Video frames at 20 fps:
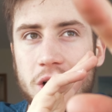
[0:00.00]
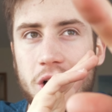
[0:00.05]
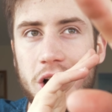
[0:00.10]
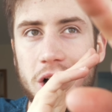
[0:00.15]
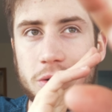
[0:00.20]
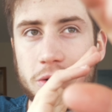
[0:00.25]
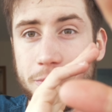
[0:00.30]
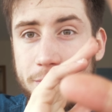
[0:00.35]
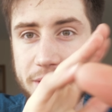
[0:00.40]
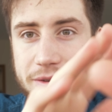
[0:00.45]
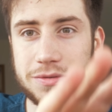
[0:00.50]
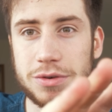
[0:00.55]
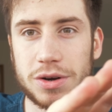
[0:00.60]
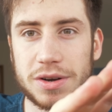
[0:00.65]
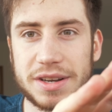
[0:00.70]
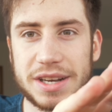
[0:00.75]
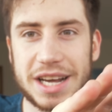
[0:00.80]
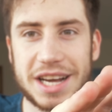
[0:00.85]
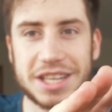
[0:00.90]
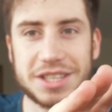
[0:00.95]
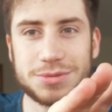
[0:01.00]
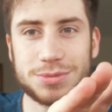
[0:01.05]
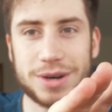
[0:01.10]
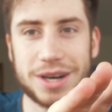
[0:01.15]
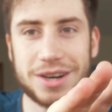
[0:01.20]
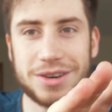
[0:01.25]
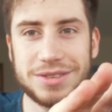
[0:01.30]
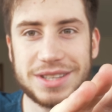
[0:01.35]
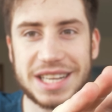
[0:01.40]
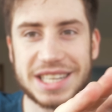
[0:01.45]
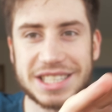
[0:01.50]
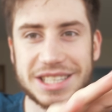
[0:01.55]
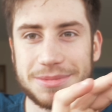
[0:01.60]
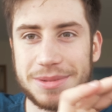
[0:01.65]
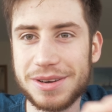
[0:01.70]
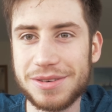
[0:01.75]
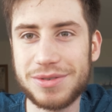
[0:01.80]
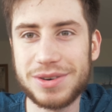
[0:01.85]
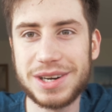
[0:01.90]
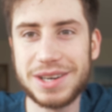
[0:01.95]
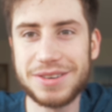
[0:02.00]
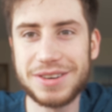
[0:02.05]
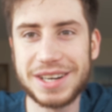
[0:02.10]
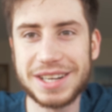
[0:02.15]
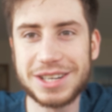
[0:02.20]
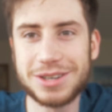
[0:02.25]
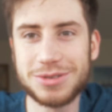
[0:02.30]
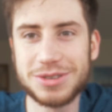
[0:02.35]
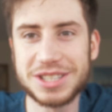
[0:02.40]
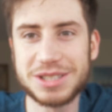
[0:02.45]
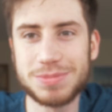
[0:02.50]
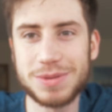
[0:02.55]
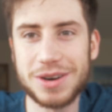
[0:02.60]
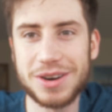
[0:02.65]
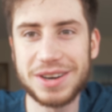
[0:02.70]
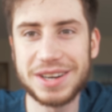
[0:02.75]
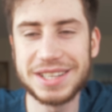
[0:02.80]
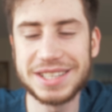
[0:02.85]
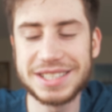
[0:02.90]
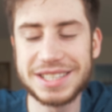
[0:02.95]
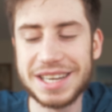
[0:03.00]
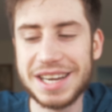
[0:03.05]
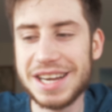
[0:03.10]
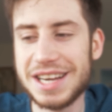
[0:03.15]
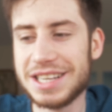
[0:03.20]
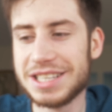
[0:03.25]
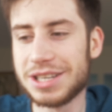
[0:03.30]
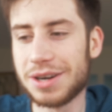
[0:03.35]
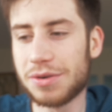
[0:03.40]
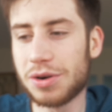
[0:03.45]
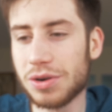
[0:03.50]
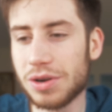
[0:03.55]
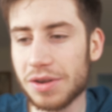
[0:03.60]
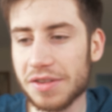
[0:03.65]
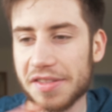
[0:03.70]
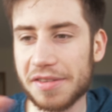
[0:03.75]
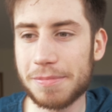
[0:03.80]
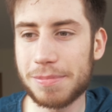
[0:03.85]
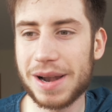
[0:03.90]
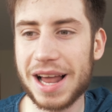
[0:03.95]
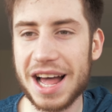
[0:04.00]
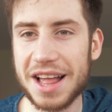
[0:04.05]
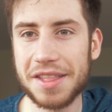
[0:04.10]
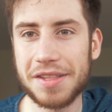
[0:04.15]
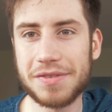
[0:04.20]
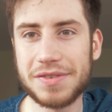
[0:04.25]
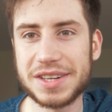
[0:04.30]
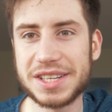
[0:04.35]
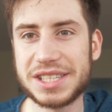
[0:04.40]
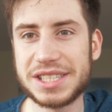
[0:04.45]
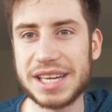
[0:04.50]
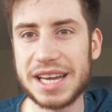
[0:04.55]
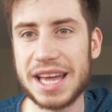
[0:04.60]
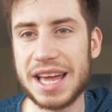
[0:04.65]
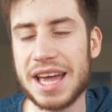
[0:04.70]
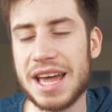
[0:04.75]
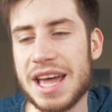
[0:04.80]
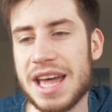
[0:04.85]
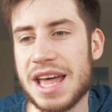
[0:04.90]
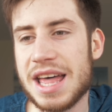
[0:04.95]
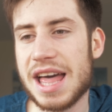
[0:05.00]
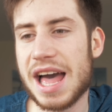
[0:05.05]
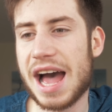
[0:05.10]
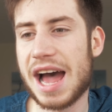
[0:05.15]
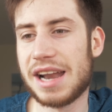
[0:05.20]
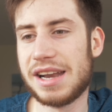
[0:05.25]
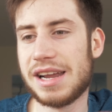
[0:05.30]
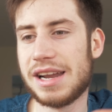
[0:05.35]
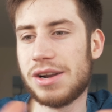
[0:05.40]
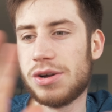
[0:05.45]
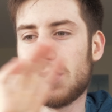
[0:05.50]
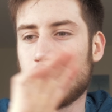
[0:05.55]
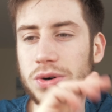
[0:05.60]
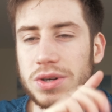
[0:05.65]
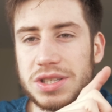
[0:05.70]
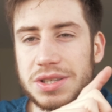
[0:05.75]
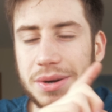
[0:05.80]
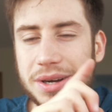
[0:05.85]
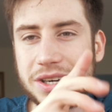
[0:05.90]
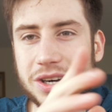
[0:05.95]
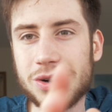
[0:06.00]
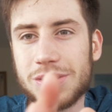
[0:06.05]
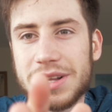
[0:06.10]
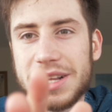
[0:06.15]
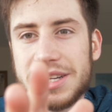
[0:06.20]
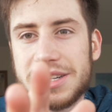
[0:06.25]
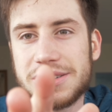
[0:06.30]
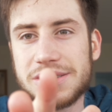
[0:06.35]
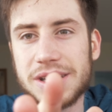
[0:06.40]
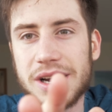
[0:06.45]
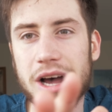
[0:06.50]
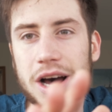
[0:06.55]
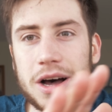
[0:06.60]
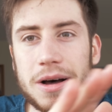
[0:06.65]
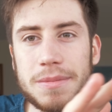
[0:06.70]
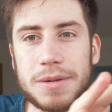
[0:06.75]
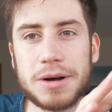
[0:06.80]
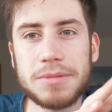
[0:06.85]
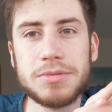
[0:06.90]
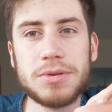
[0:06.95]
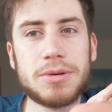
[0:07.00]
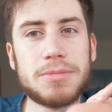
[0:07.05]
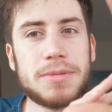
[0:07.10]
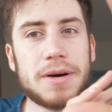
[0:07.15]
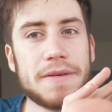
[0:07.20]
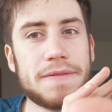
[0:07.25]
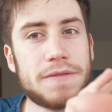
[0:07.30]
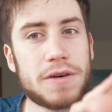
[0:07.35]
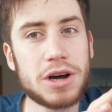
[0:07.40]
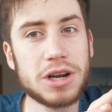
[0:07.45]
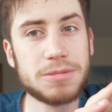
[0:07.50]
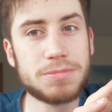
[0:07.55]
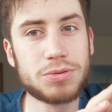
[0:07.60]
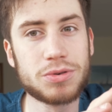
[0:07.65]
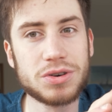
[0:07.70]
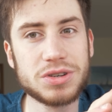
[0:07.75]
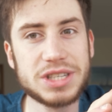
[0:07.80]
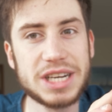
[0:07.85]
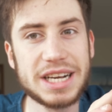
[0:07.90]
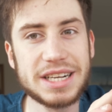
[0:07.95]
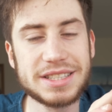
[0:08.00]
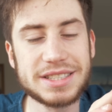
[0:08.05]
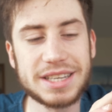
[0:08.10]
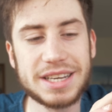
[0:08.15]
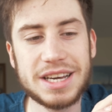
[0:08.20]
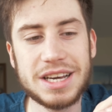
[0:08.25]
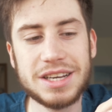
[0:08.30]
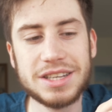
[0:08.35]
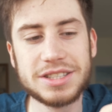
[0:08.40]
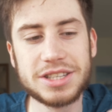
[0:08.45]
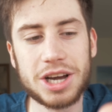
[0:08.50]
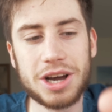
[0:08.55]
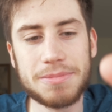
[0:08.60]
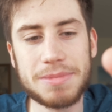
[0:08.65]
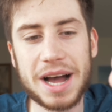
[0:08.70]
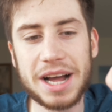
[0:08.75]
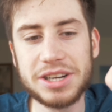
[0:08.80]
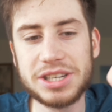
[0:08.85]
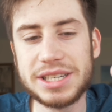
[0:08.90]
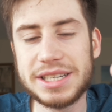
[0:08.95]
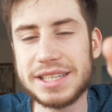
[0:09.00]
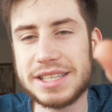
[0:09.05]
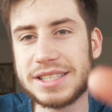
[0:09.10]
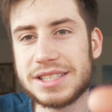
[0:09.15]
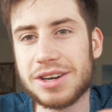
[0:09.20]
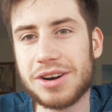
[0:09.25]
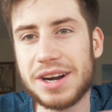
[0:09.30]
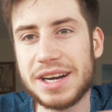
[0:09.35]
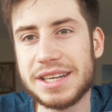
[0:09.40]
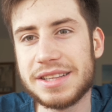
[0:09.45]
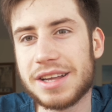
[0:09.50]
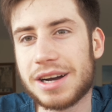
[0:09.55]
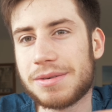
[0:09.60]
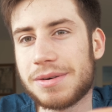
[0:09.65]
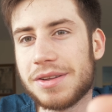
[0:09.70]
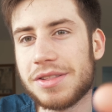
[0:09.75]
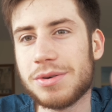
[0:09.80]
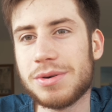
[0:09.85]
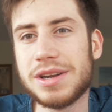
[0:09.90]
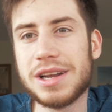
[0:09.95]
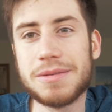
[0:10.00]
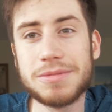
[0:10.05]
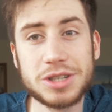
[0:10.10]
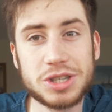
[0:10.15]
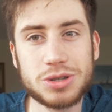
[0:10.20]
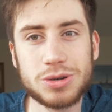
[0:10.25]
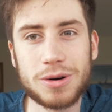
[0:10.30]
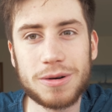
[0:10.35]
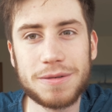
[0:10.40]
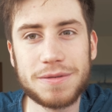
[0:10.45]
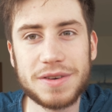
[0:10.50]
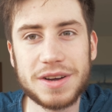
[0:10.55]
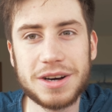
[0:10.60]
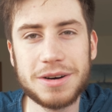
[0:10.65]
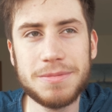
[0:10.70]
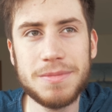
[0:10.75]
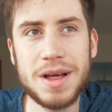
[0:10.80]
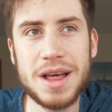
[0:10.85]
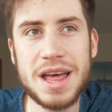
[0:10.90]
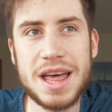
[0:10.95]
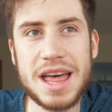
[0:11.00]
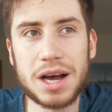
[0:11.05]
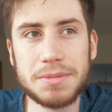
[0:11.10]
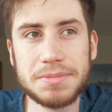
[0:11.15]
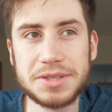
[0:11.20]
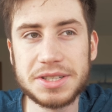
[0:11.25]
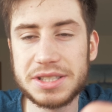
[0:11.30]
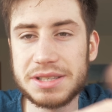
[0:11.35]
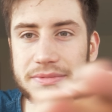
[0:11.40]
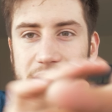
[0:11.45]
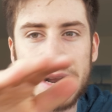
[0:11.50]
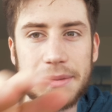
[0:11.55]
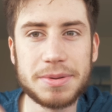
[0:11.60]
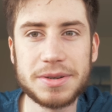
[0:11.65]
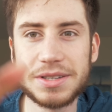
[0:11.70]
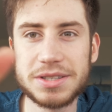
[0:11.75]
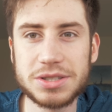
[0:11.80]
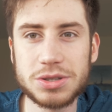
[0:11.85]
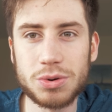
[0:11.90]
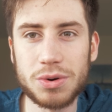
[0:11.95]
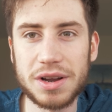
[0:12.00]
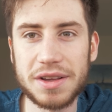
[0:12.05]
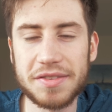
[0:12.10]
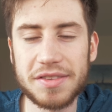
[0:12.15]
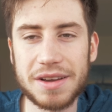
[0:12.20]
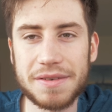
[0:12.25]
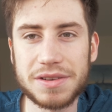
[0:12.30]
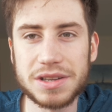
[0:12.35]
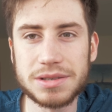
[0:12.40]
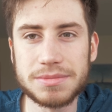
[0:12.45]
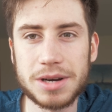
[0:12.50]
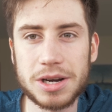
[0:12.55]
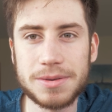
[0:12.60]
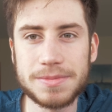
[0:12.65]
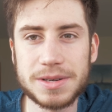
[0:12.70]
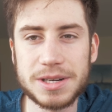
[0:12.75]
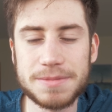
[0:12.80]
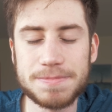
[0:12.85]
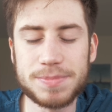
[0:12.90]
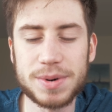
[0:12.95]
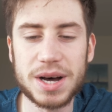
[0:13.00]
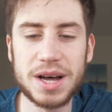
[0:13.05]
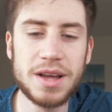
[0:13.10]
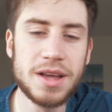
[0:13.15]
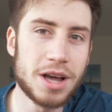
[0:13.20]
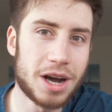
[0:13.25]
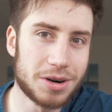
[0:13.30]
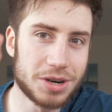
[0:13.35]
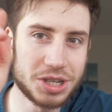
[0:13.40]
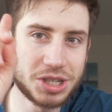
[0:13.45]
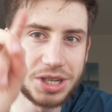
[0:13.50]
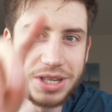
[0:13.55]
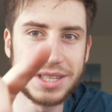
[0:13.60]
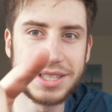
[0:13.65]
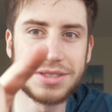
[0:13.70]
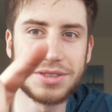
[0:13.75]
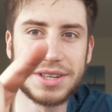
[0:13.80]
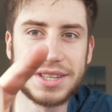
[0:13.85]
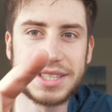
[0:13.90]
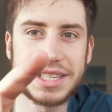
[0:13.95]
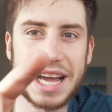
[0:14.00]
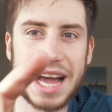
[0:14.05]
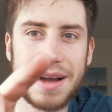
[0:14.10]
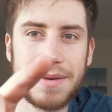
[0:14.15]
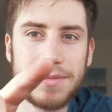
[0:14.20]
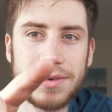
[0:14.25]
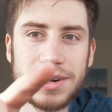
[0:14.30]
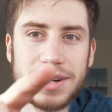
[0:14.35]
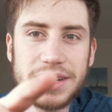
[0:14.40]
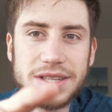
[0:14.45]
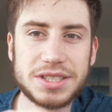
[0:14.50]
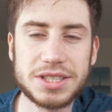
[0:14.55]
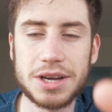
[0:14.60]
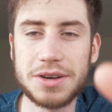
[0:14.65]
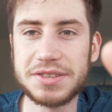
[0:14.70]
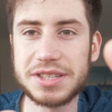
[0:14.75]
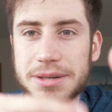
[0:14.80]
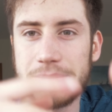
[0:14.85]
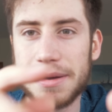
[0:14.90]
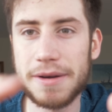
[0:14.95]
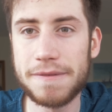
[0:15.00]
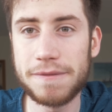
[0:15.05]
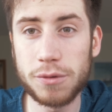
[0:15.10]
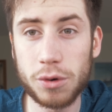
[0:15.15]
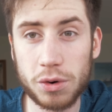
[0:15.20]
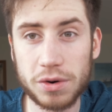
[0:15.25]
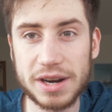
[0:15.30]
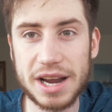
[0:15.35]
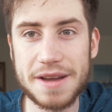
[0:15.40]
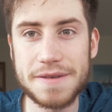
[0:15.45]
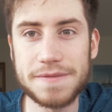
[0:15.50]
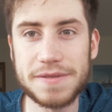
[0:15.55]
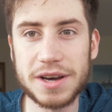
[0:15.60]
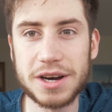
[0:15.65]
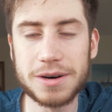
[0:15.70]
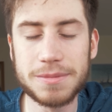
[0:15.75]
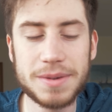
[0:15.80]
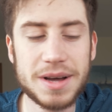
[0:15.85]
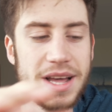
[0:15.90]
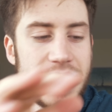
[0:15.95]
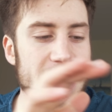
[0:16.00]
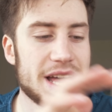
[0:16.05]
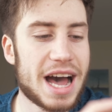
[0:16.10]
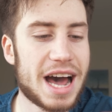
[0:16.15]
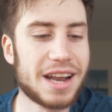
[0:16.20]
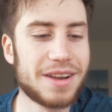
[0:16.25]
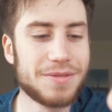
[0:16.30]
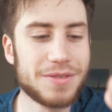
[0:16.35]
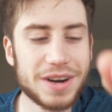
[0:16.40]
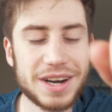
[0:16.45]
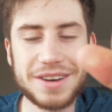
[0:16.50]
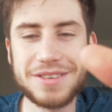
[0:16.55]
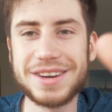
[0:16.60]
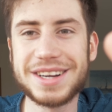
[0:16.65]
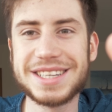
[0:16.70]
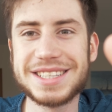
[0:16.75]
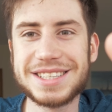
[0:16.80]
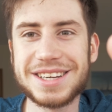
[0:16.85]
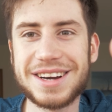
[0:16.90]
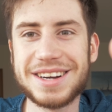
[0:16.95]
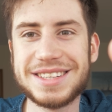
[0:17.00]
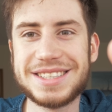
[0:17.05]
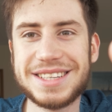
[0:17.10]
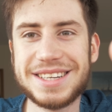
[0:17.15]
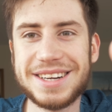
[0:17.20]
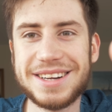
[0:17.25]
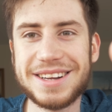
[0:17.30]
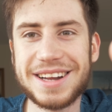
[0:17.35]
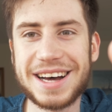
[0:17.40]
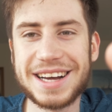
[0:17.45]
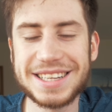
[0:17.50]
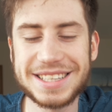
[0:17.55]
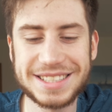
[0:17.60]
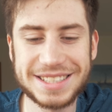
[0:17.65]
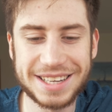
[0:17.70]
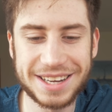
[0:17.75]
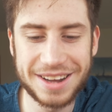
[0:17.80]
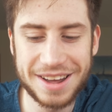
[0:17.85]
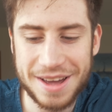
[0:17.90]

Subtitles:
I will be vlogging that as well. That's going to be a really, really cool experience. So I've got lots of plans for this year. And then also at college, I'm on my final project. So I've actually decided that I'm going to do another short film. I'm just developing the story and stuff at the moment, but I'm going to shoot this on this camera. So it's going to be a 4K film, and I'm really, really excited to do that. So